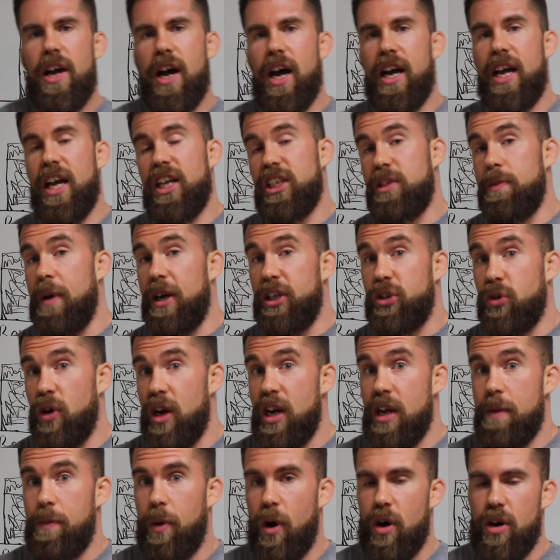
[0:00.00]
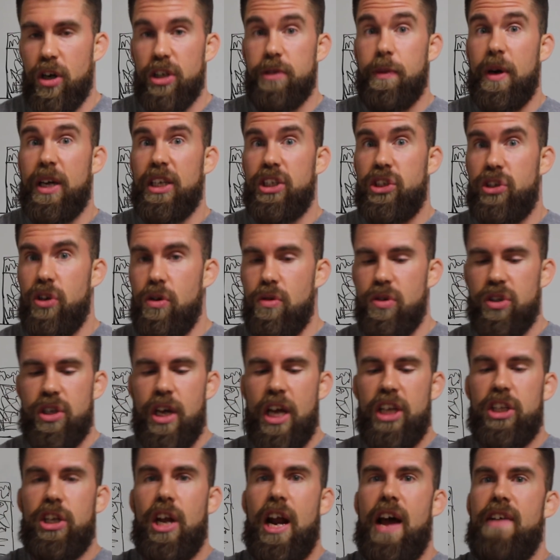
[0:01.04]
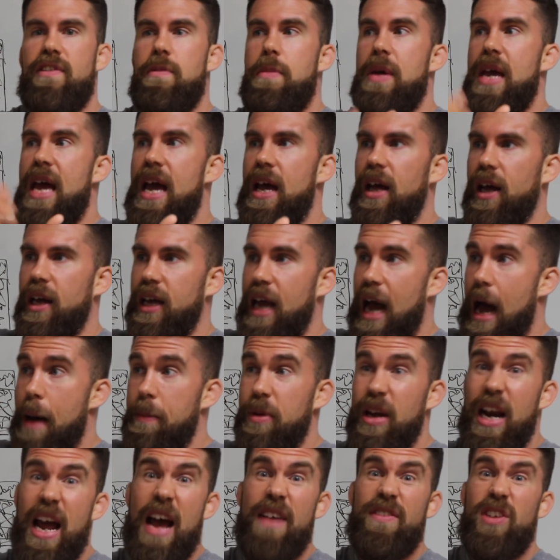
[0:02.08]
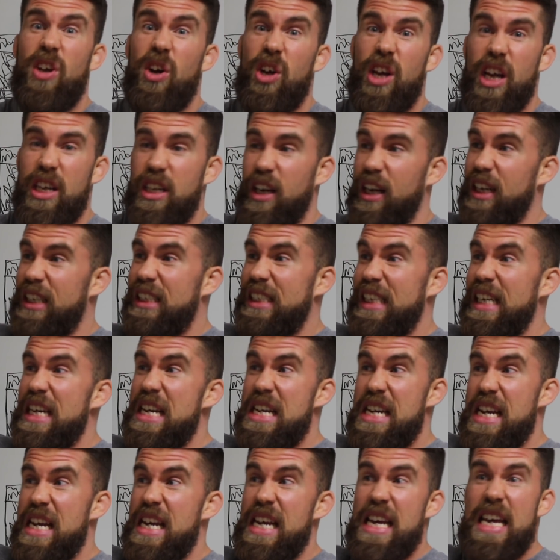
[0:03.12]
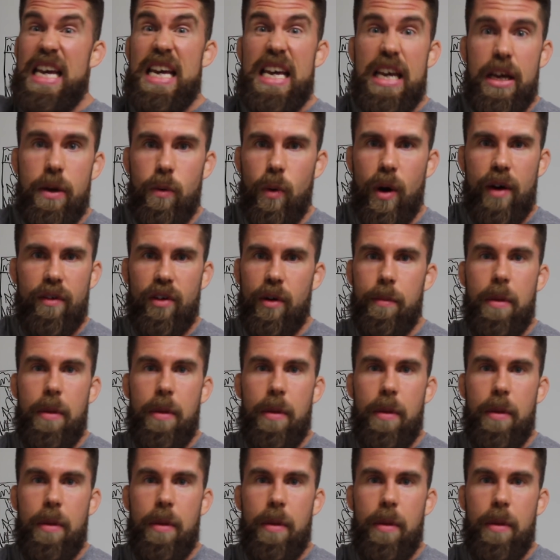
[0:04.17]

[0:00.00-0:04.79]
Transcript: Against my training partners, my students, it's gonna have to be like, I'm gonna have to get to like C, D, E, whatever.